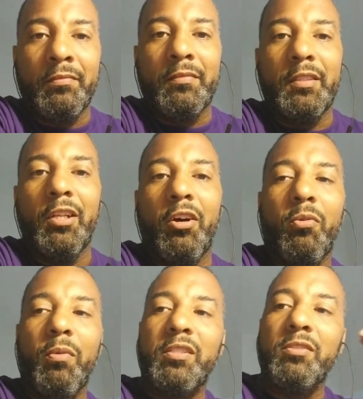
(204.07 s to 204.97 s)
You know, it
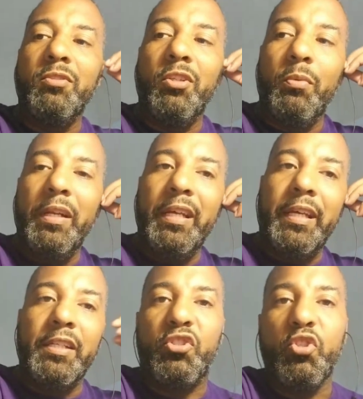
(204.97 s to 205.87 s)
wasn't. You know, we didn't
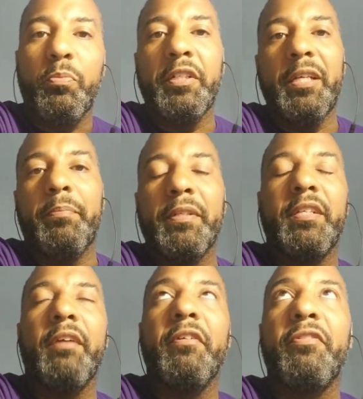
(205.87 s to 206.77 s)
get super deep into
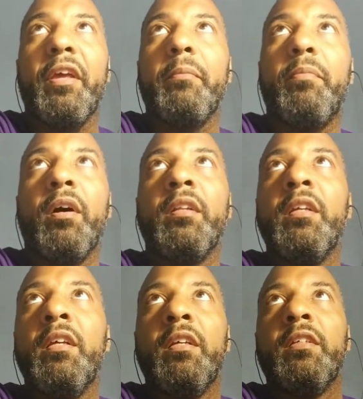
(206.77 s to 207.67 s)
everything, but
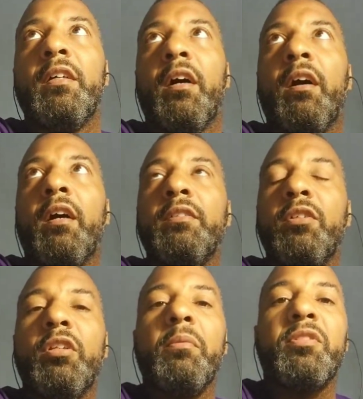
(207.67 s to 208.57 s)
you
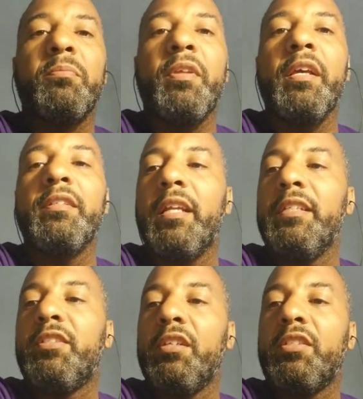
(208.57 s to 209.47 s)
know, there were some things that he
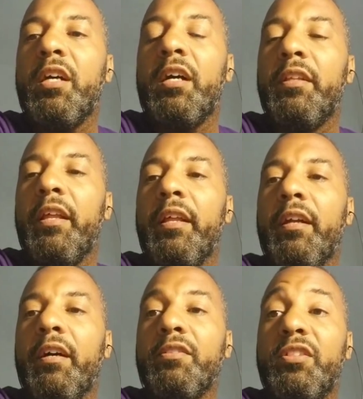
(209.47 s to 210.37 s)
touched on
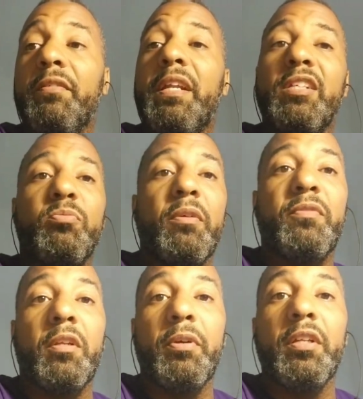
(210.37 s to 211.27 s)
that Stephen A. Smith
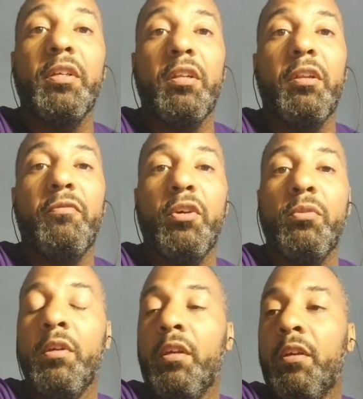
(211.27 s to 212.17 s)
did a pretty good interview.
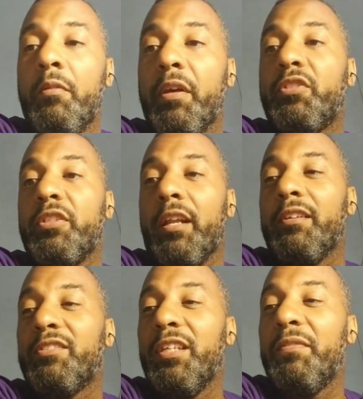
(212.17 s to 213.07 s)
Big shout out
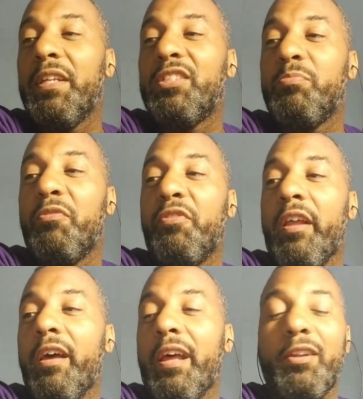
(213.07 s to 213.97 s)
to Stephen A. Smith for
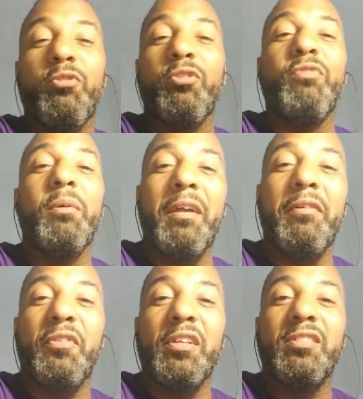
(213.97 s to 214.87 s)
that. I don't agree with
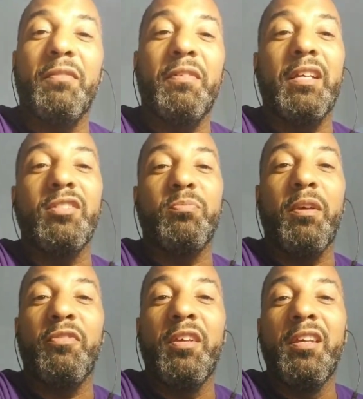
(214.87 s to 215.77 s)
everything Stephen A.
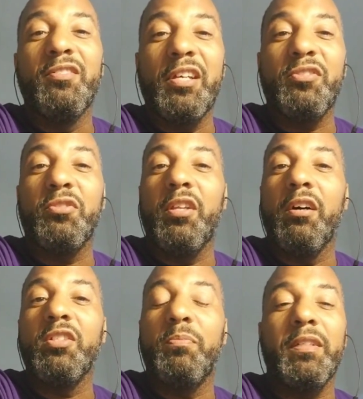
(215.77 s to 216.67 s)
Smith says or
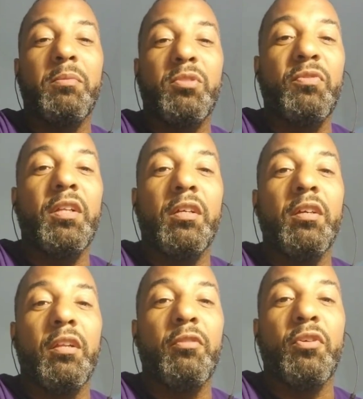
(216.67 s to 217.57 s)
does, but that was a really
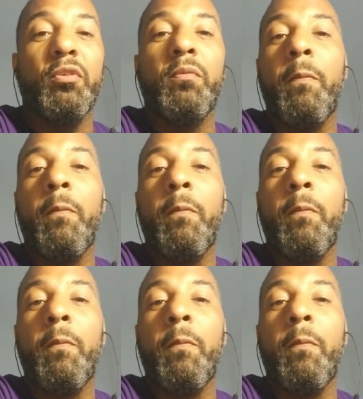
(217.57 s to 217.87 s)
good interview.